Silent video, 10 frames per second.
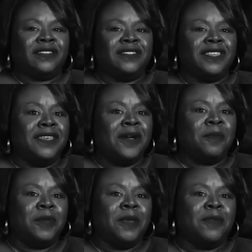crises
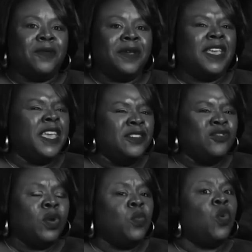being thrown into the
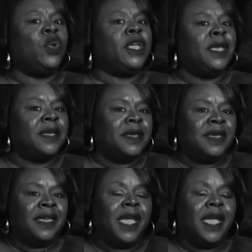digital rumor mill.